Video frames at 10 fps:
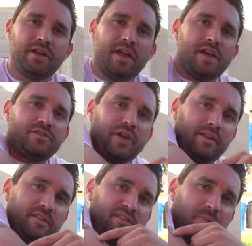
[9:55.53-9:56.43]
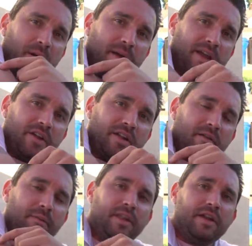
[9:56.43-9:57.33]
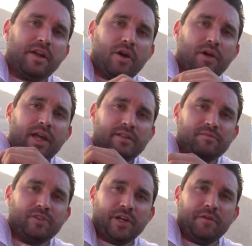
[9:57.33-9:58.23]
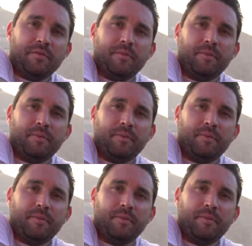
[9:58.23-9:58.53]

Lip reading: Yeah, so I got this spot back here that I'm meaning to go and get done,